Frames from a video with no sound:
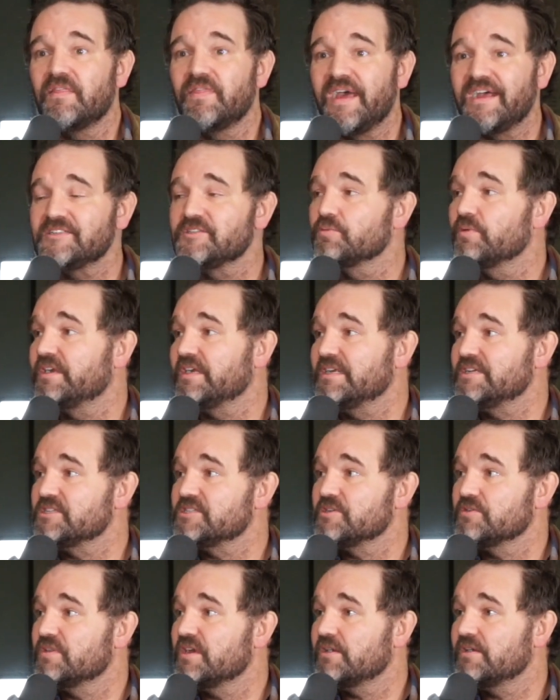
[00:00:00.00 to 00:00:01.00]
that's what it
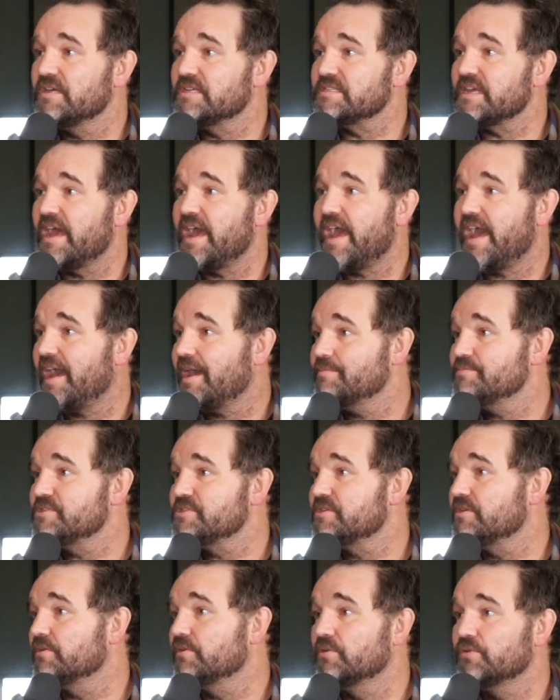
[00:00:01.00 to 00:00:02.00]
is. So there is
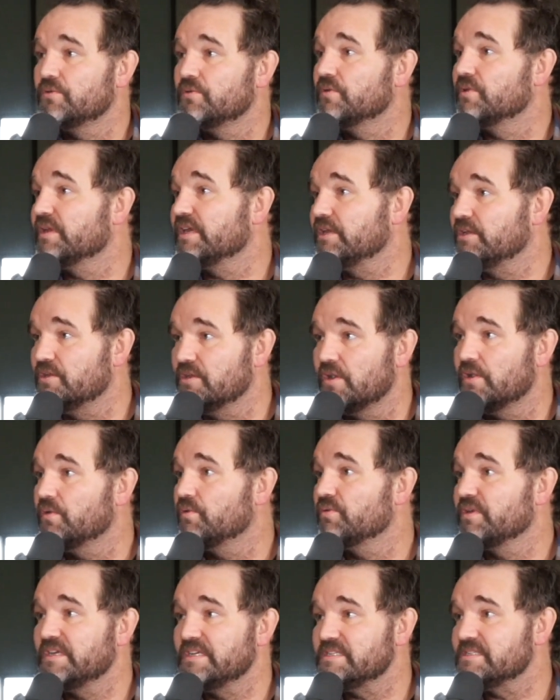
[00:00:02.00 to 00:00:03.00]
absolutely
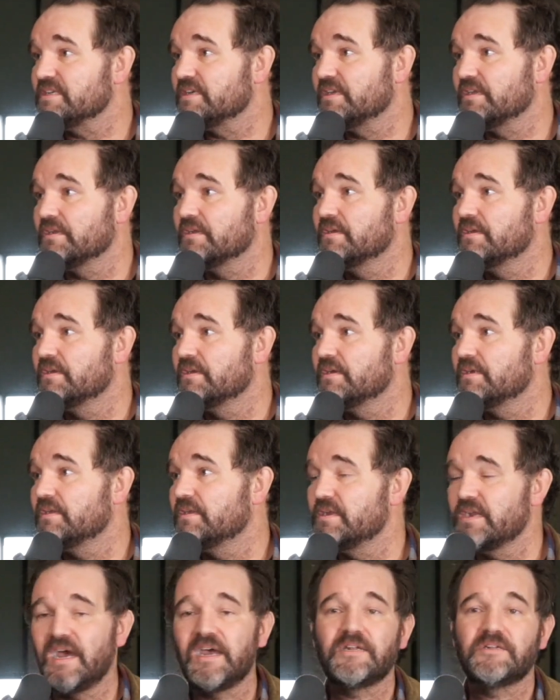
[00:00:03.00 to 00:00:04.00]
no reason
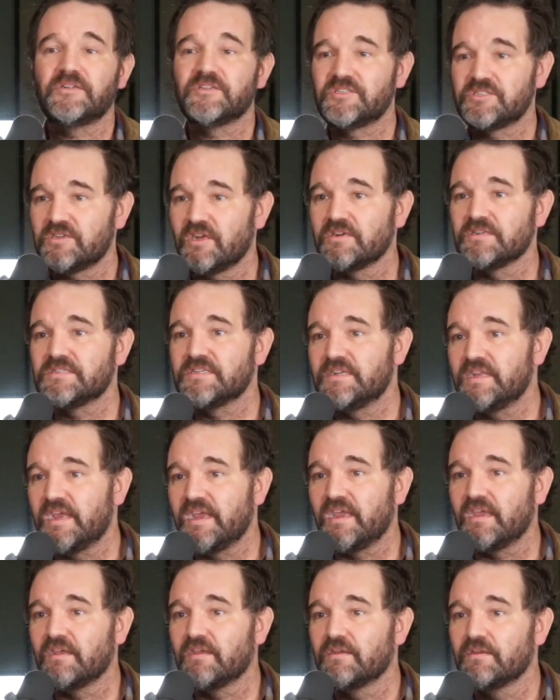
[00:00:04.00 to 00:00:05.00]
not to start
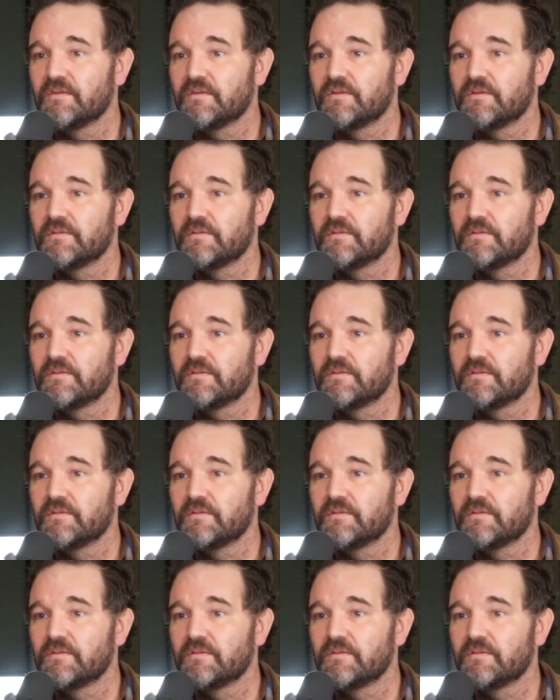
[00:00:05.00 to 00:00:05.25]
today.